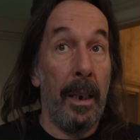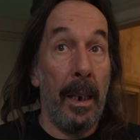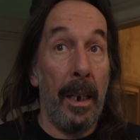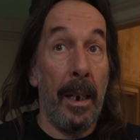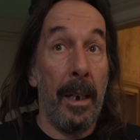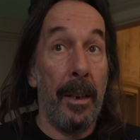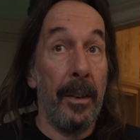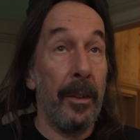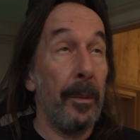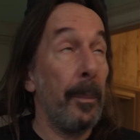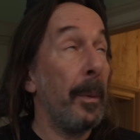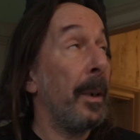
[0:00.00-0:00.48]
It
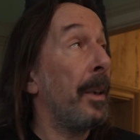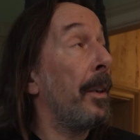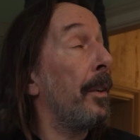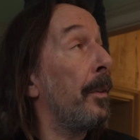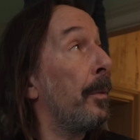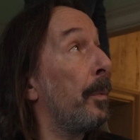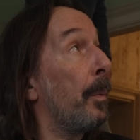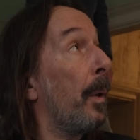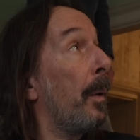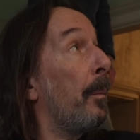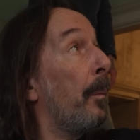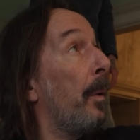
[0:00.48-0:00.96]
has,
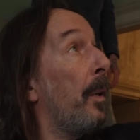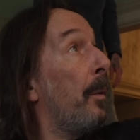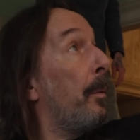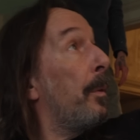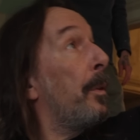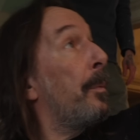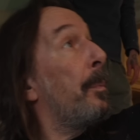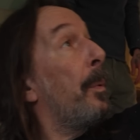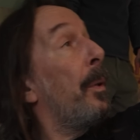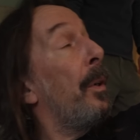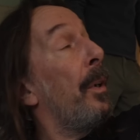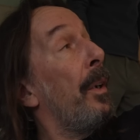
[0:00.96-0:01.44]
because when we
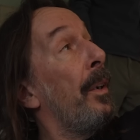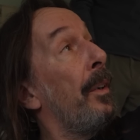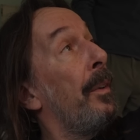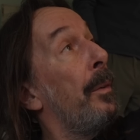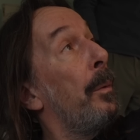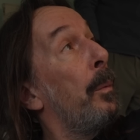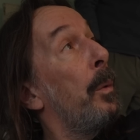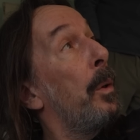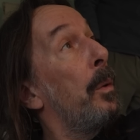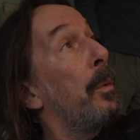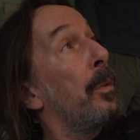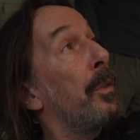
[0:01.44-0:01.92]
was putting the
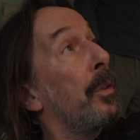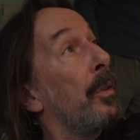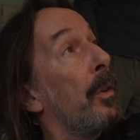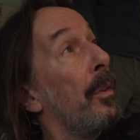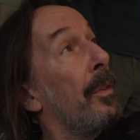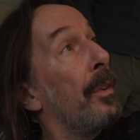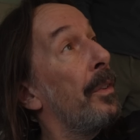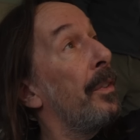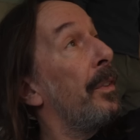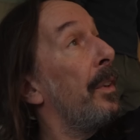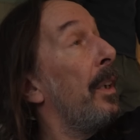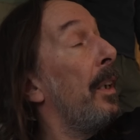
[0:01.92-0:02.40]
water on
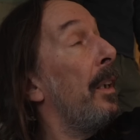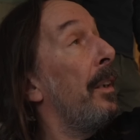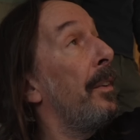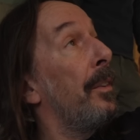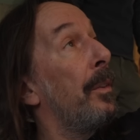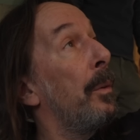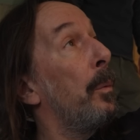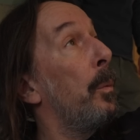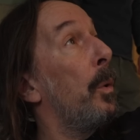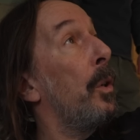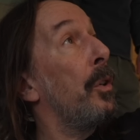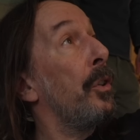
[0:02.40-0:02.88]
the ceiling
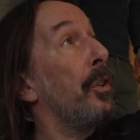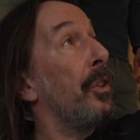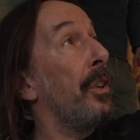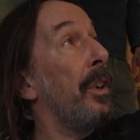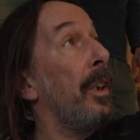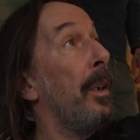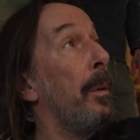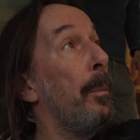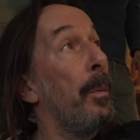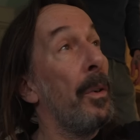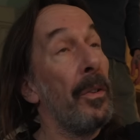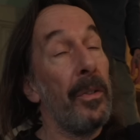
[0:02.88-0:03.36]
to wash it,
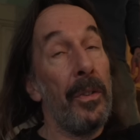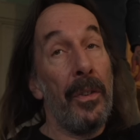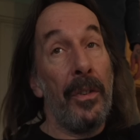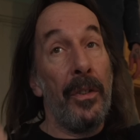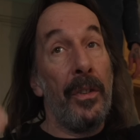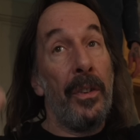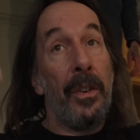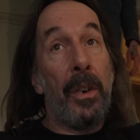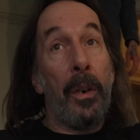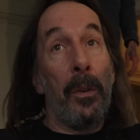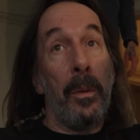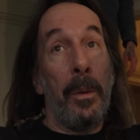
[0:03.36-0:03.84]
it wasn't
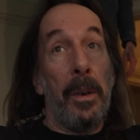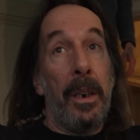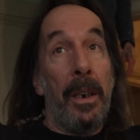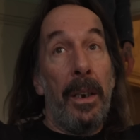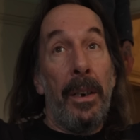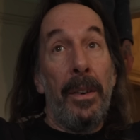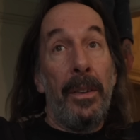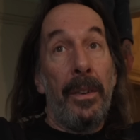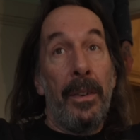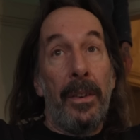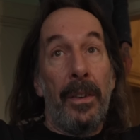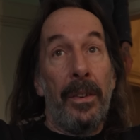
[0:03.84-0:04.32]
soaking
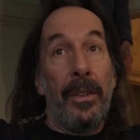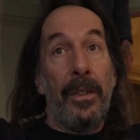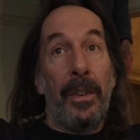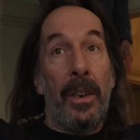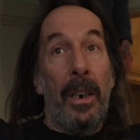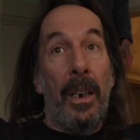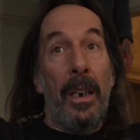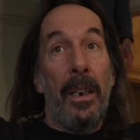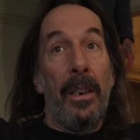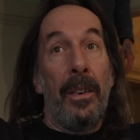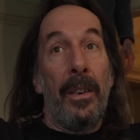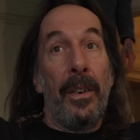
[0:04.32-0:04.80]
into the
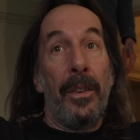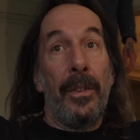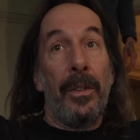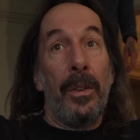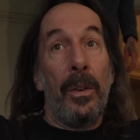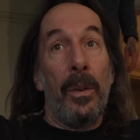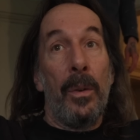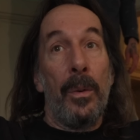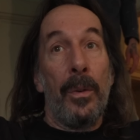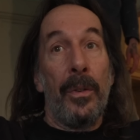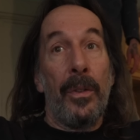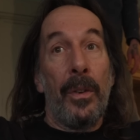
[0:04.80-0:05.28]
ceiling at
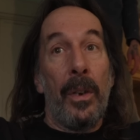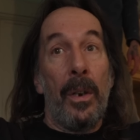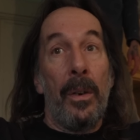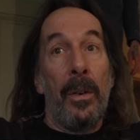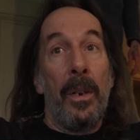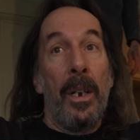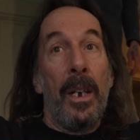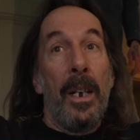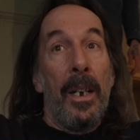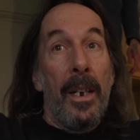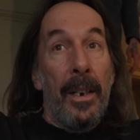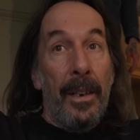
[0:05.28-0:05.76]
all. So
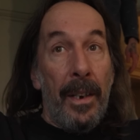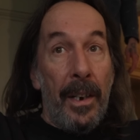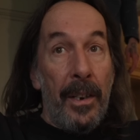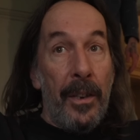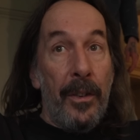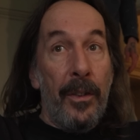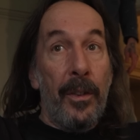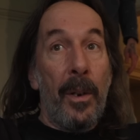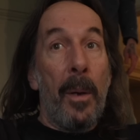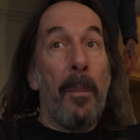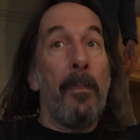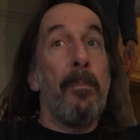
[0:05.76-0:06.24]
there's
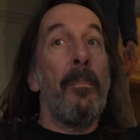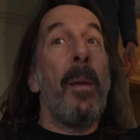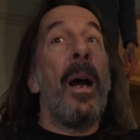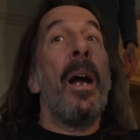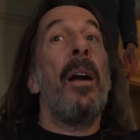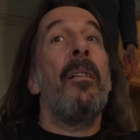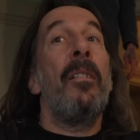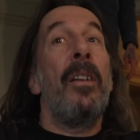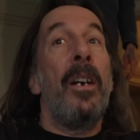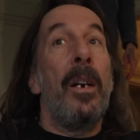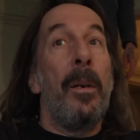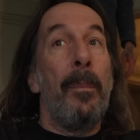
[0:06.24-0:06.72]
some
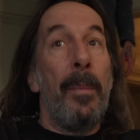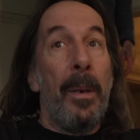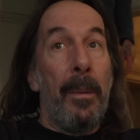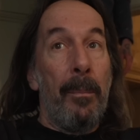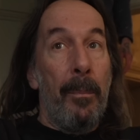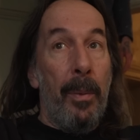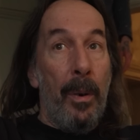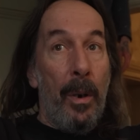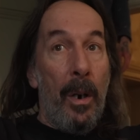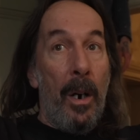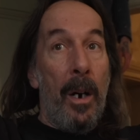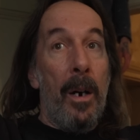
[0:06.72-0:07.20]
barrier been
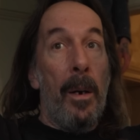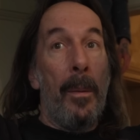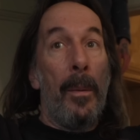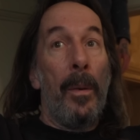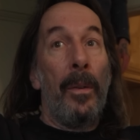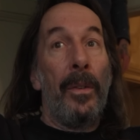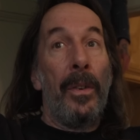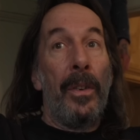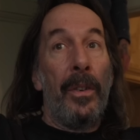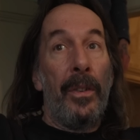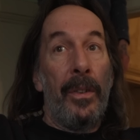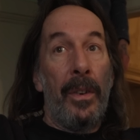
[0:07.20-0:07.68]
put up
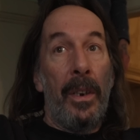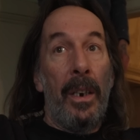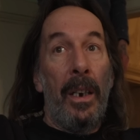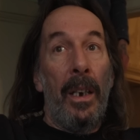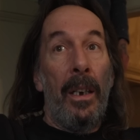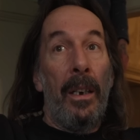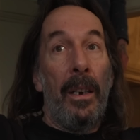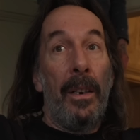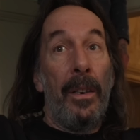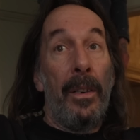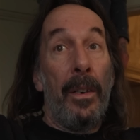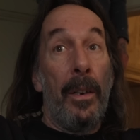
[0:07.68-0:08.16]
on the
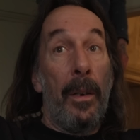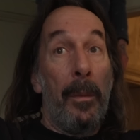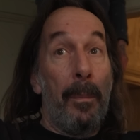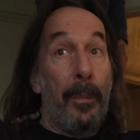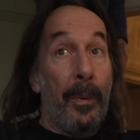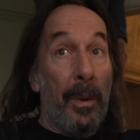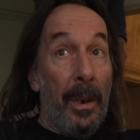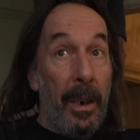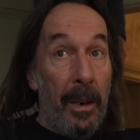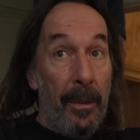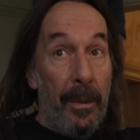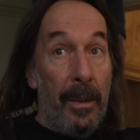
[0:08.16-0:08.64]
ceiling at
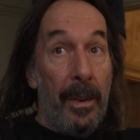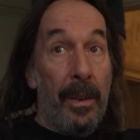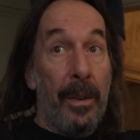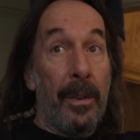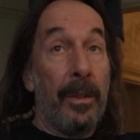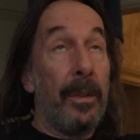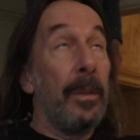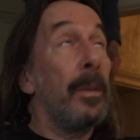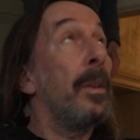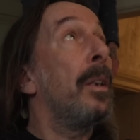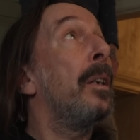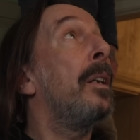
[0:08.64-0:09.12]

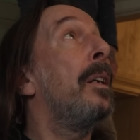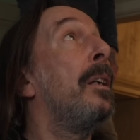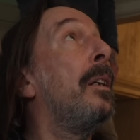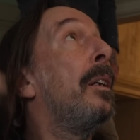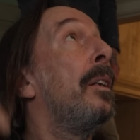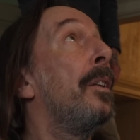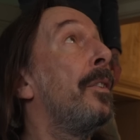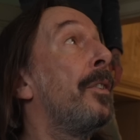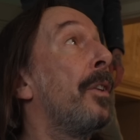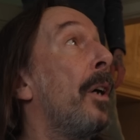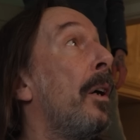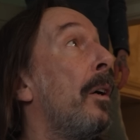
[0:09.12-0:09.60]
previous
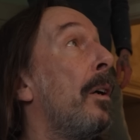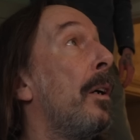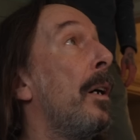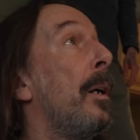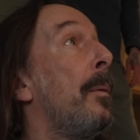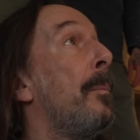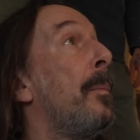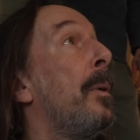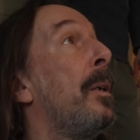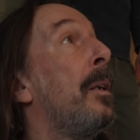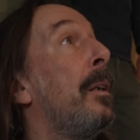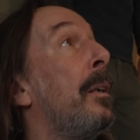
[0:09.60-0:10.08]

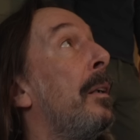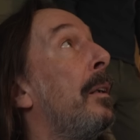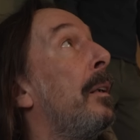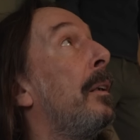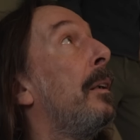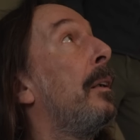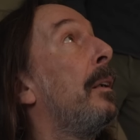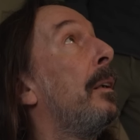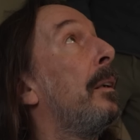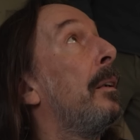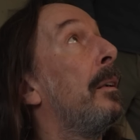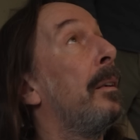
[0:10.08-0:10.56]
time. So
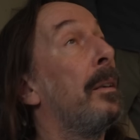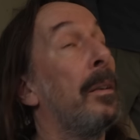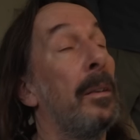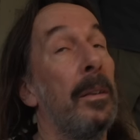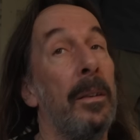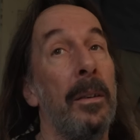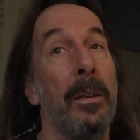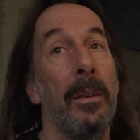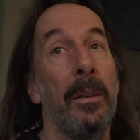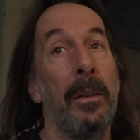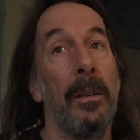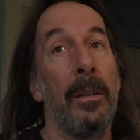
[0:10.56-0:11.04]
your
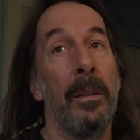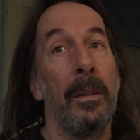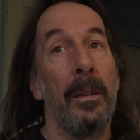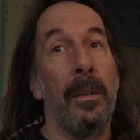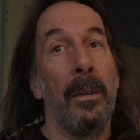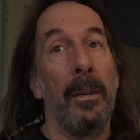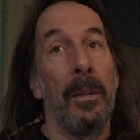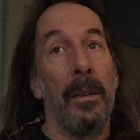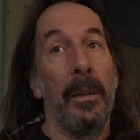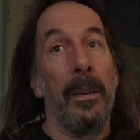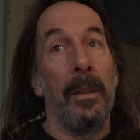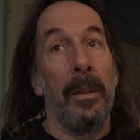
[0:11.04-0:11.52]
method
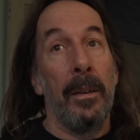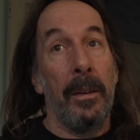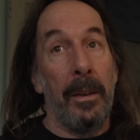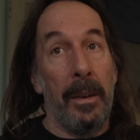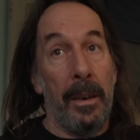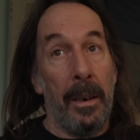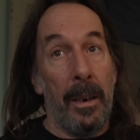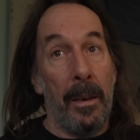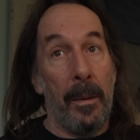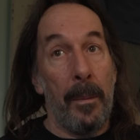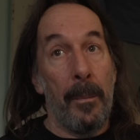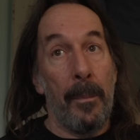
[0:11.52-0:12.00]

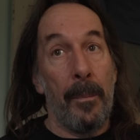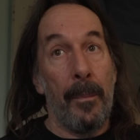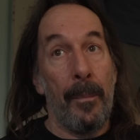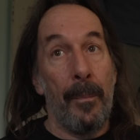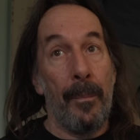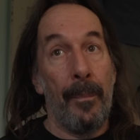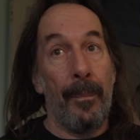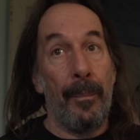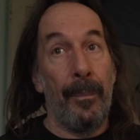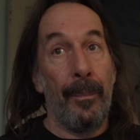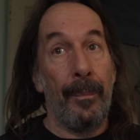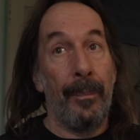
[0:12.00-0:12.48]
and just a bit
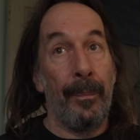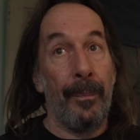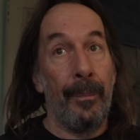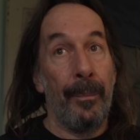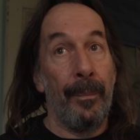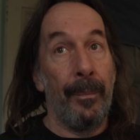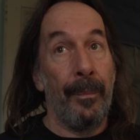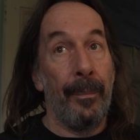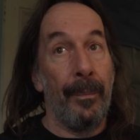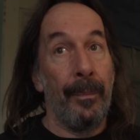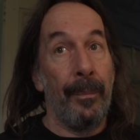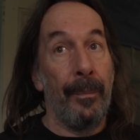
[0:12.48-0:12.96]
of,
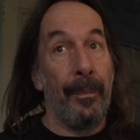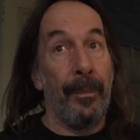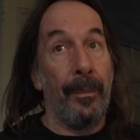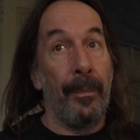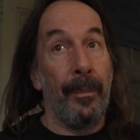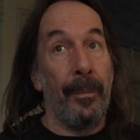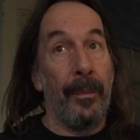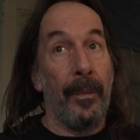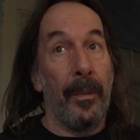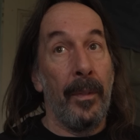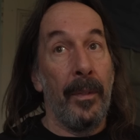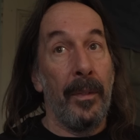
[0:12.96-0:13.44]
well, hard
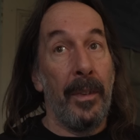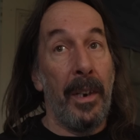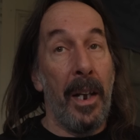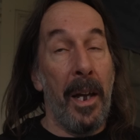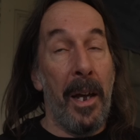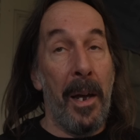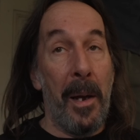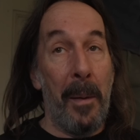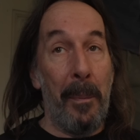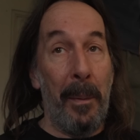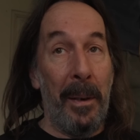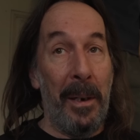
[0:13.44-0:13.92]
work, isn't
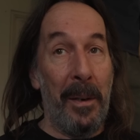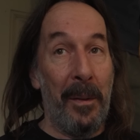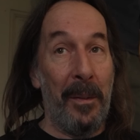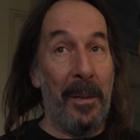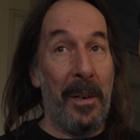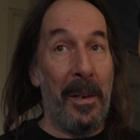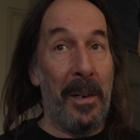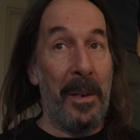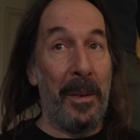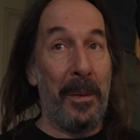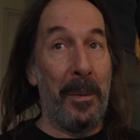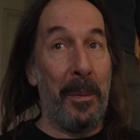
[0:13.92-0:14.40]

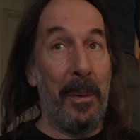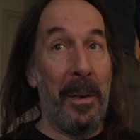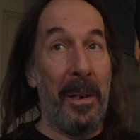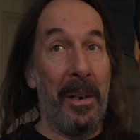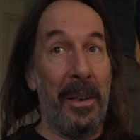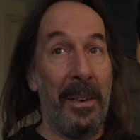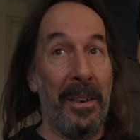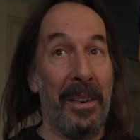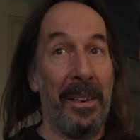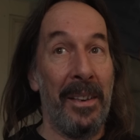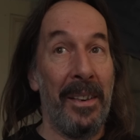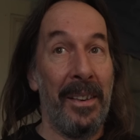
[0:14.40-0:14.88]
it? Elbow
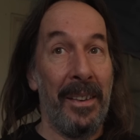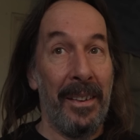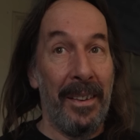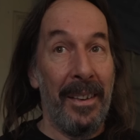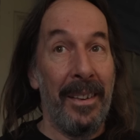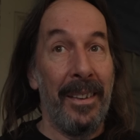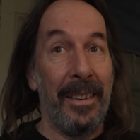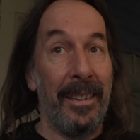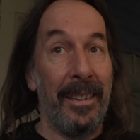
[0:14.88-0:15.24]
grease.